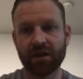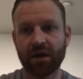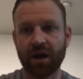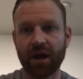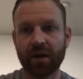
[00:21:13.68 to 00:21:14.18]

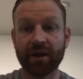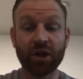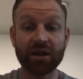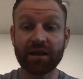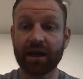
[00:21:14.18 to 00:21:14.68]
And you
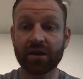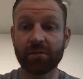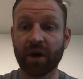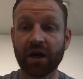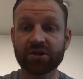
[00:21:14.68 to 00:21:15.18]
get that out of the
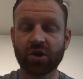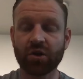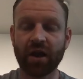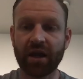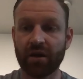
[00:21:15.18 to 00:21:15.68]
box. So
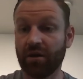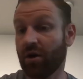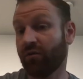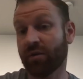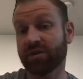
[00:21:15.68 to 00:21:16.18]
like, you
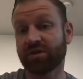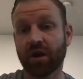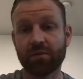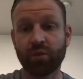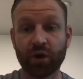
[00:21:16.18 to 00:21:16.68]
know, from a
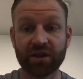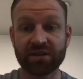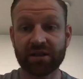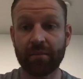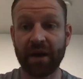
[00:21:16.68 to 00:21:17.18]
starting point,
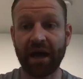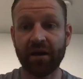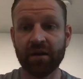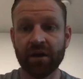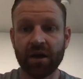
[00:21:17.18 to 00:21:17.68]
that's not bad.
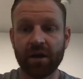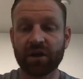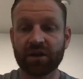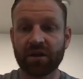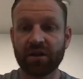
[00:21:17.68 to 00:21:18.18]

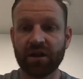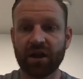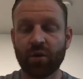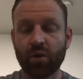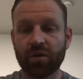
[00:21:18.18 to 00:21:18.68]
But the thing
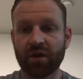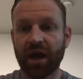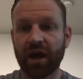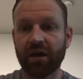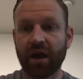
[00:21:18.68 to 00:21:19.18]

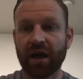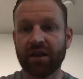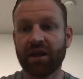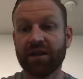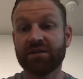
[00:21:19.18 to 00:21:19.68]
that I
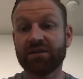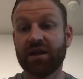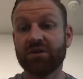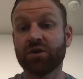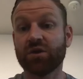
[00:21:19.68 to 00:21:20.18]
think
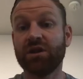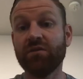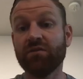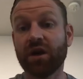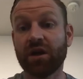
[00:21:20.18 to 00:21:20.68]
is really
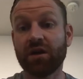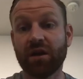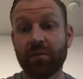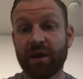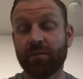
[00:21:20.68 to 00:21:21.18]
different
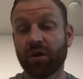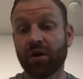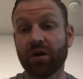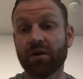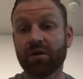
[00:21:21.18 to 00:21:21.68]
that people
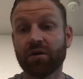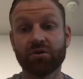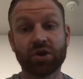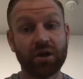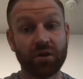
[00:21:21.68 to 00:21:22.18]
are
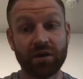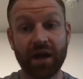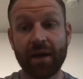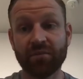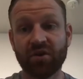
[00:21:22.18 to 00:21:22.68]
trying to
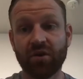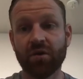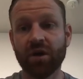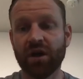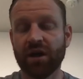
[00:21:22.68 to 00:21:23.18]
adapt to
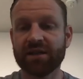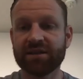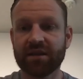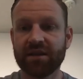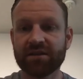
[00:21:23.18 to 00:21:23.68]
is
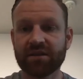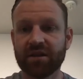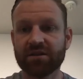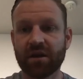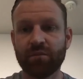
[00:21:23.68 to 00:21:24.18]
that
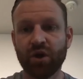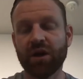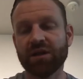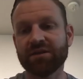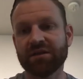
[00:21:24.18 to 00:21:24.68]
these compute
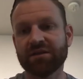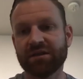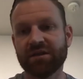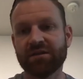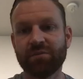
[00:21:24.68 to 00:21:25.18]

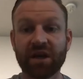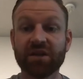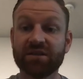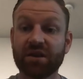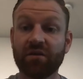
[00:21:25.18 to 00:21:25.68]
instances,
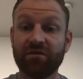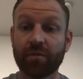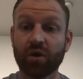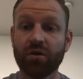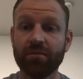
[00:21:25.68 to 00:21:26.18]
because they're
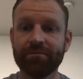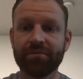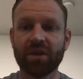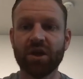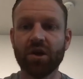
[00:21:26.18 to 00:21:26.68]
ephemeral,
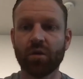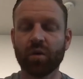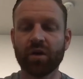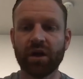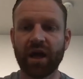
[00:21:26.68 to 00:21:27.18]
you don't
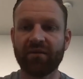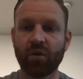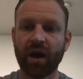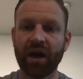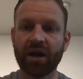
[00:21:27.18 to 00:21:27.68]
really have a
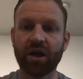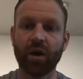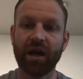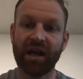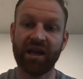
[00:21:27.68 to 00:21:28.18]
way to go
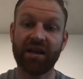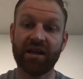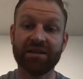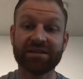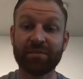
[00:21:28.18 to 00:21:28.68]
in and
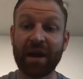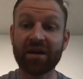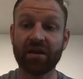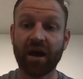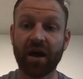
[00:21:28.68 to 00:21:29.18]

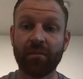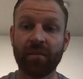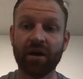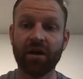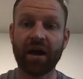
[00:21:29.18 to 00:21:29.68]
inspect them
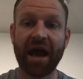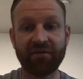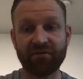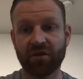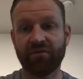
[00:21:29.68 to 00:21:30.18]

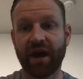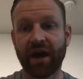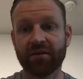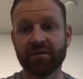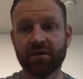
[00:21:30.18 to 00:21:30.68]
after the fact.
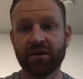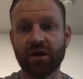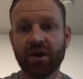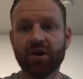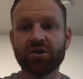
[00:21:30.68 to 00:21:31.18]

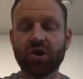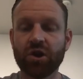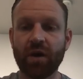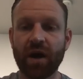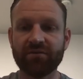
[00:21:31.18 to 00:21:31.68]
So
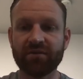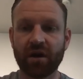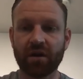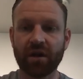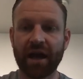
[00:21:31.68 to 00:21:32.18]
you have to
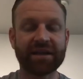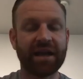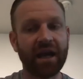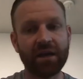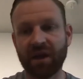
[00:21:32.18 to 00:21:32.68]
collect
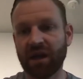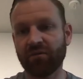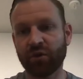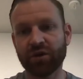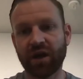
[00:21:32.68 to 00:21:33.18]
any
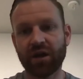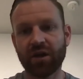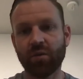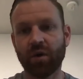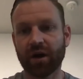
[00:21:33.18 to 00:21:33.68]
meaningful data
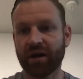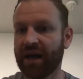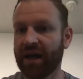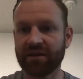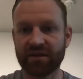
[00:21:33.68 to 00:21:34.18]
you want,
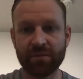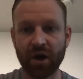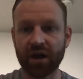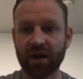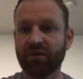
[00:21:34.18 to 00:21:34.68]
any
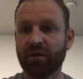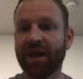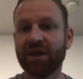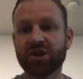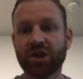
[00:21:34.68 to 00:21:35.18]
debug
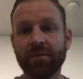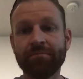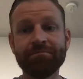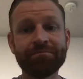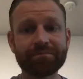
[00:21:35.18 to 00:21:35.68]

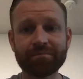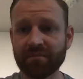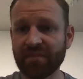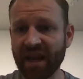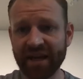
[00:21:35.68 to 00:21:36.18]
information,
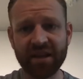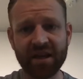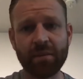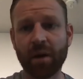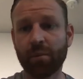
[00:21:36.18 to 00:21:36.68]
anything
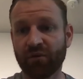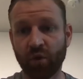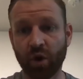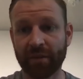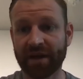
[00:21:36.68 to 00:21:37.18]
about
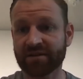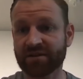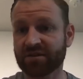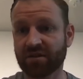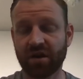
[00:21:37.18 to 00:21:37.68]

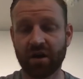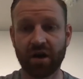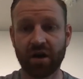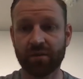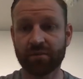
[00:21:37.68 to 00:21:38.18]
performance,
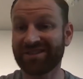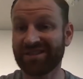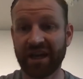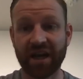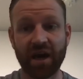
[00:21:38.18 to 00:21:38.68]

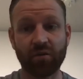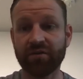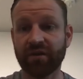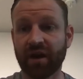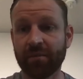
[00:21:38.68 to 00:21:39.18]
state at
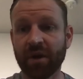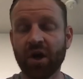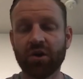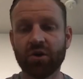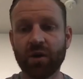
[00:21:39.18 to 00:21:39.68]
runtime.
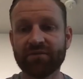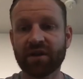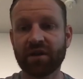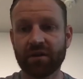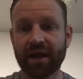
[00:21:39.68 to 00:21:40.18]
You have to
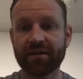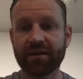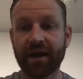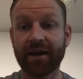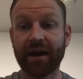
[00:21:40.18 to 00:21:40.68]
collect
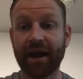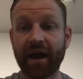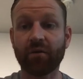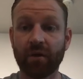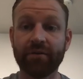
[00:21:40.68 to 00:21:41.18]
that
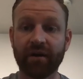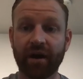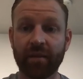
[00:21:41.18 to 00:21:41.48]
at runtime.